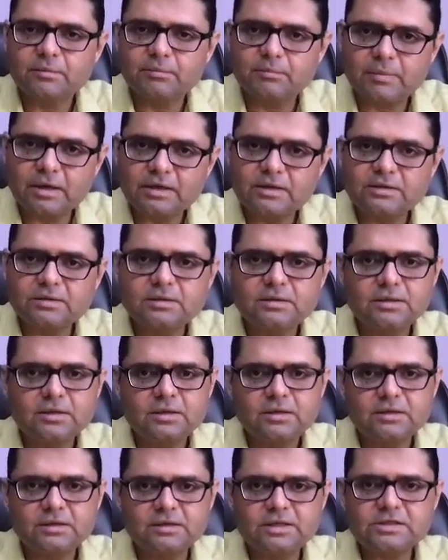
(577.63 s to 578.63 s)
But
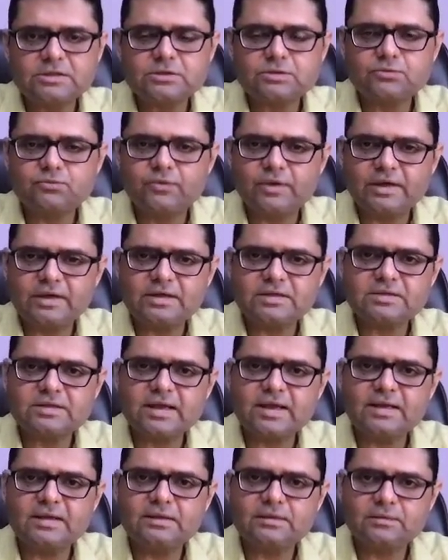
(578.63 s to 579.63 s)
this weightage
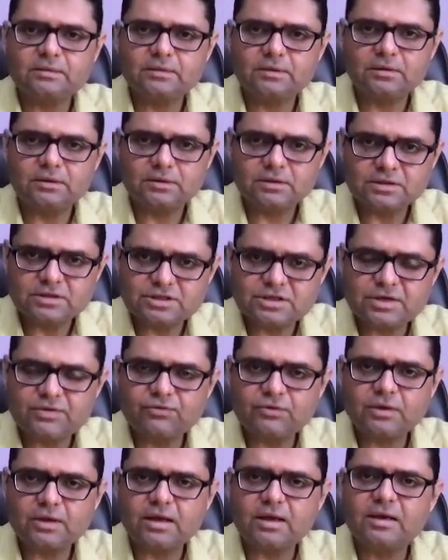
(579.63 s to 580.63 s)
can
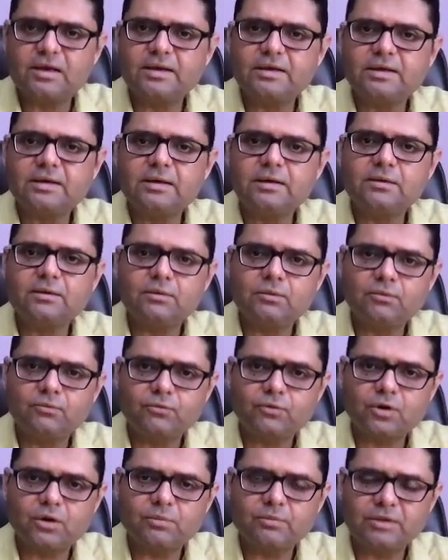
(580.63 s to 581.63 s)
shift a little
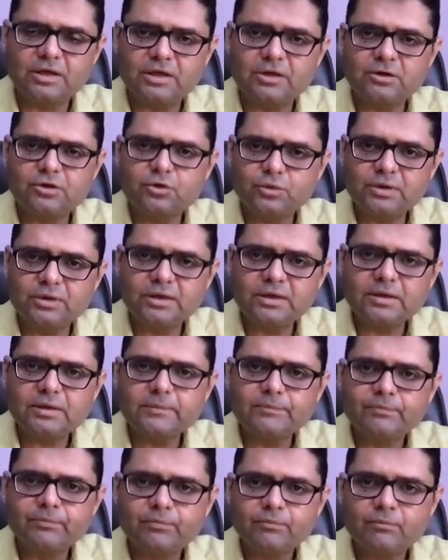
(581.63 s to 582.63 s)
from year to year,
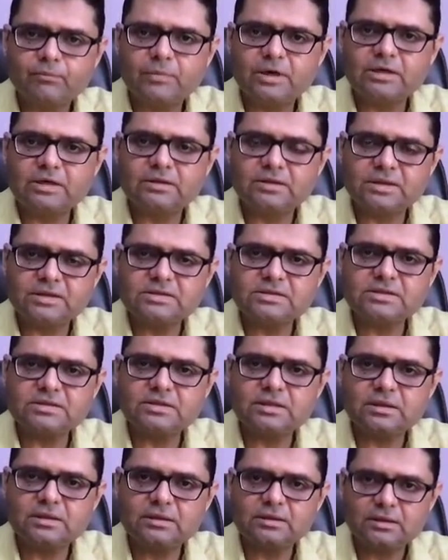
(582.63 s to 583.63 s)
but this
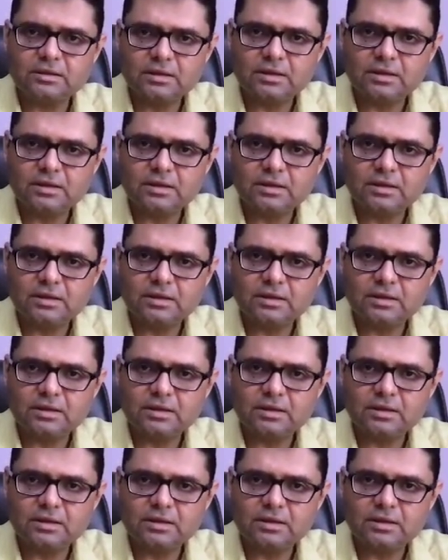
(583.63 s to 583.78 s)
is the